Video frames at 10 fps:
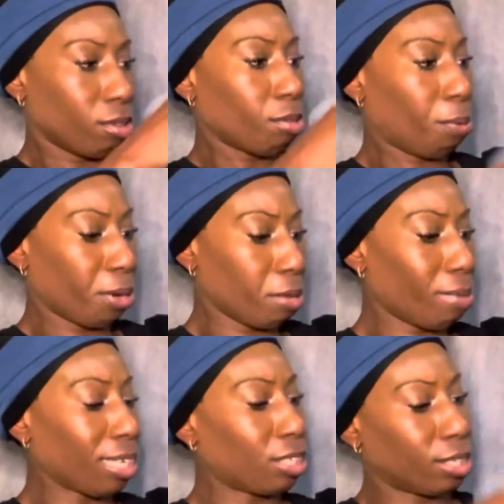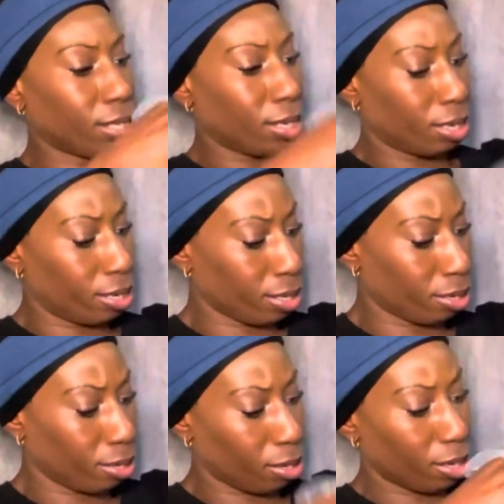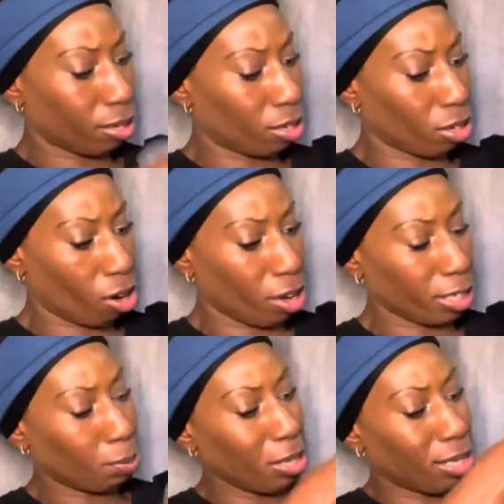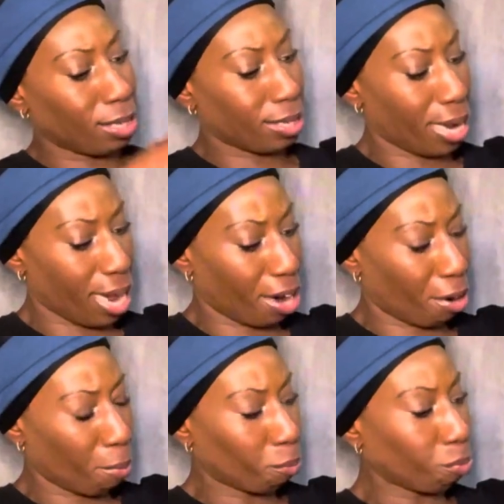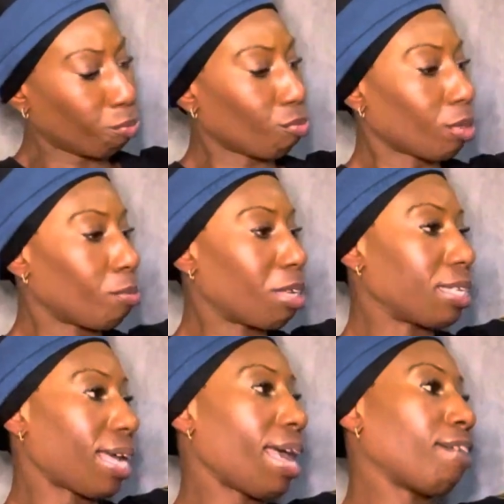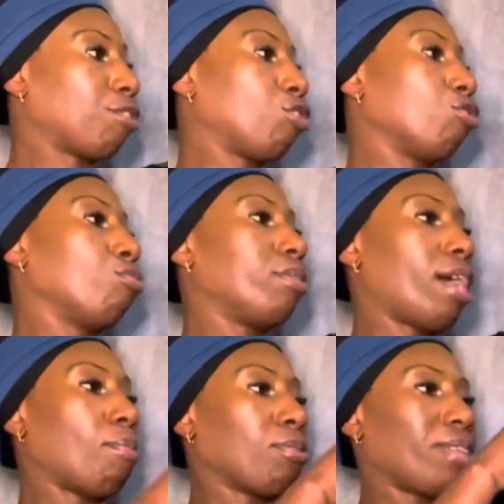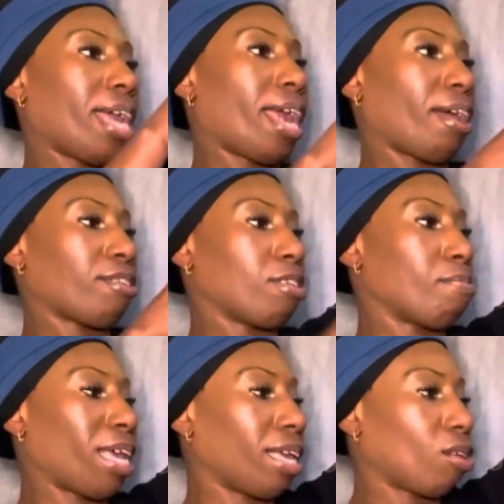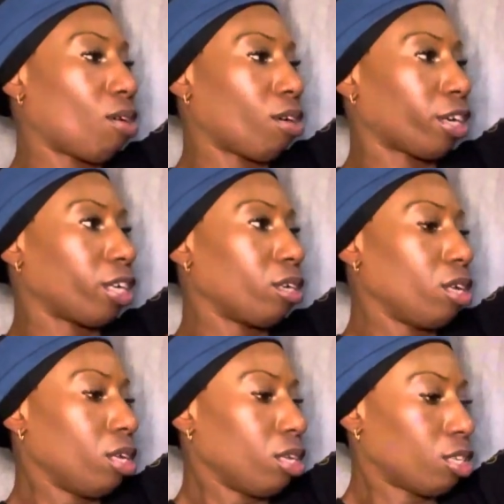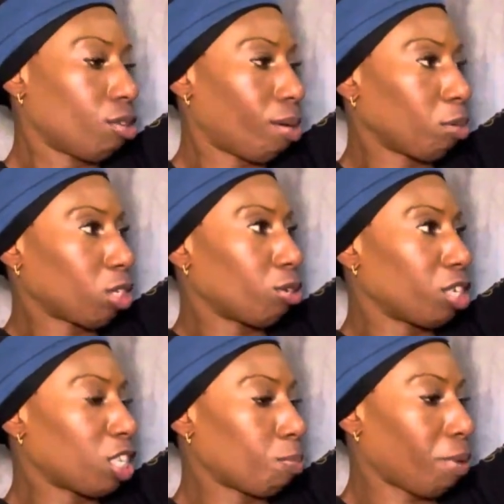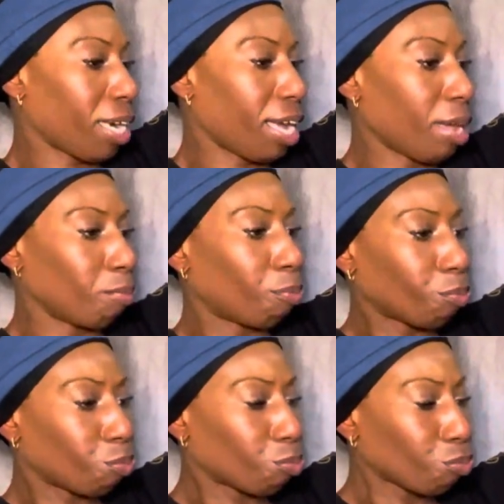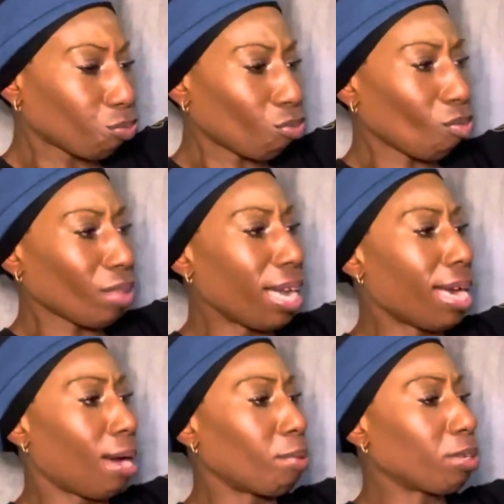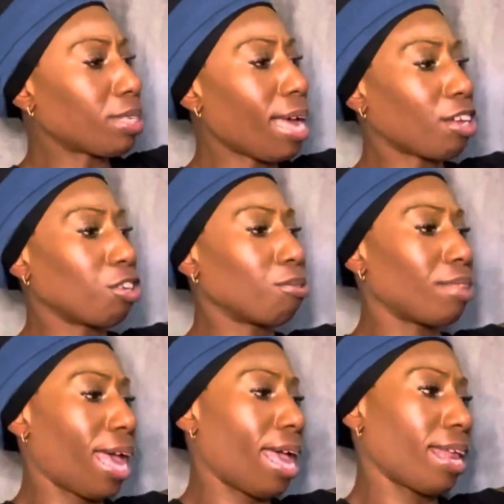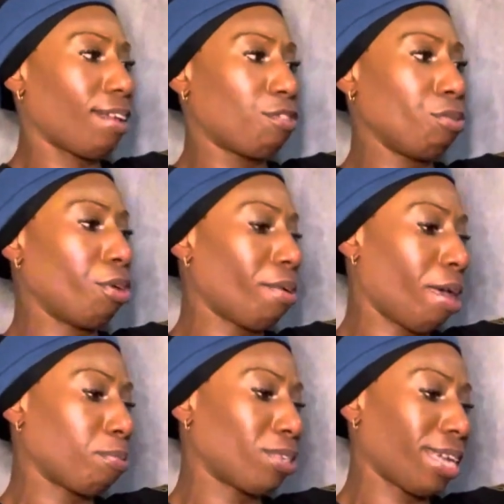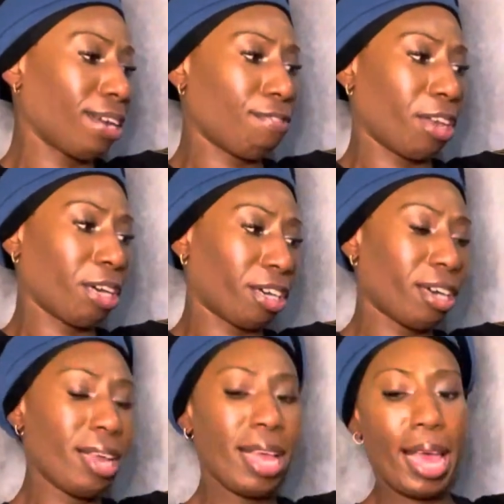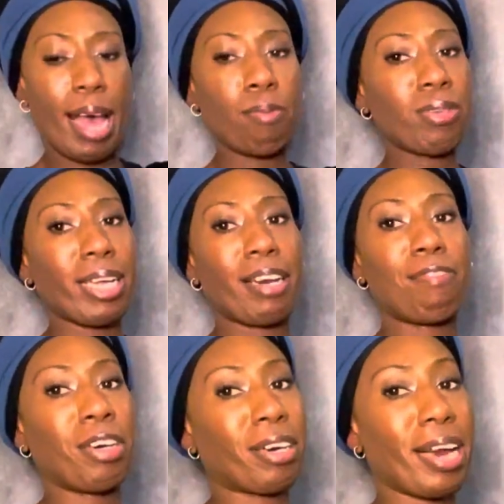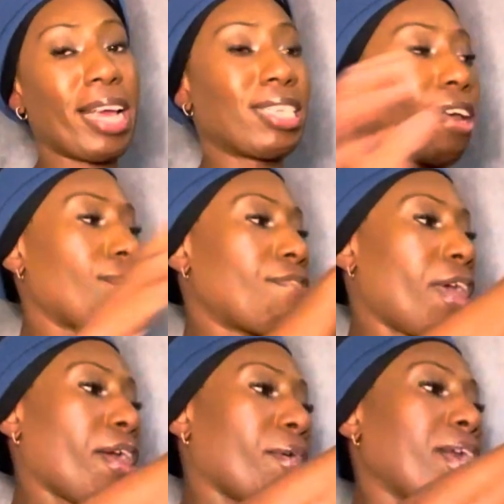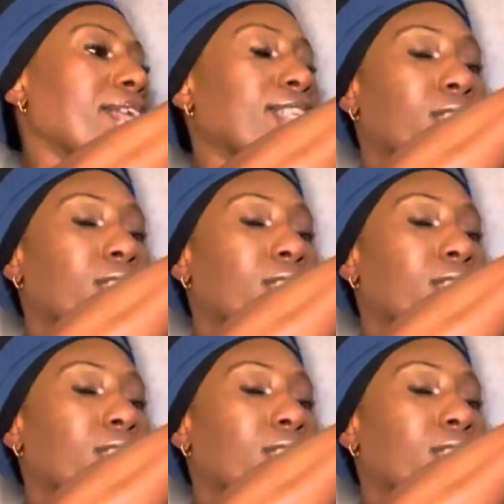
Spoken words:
pretty much the longest pieces of hair because I have to double the hair to make it longer. So I'm just going to spray it. And I will tell you that if you know apple cider vinegar has a very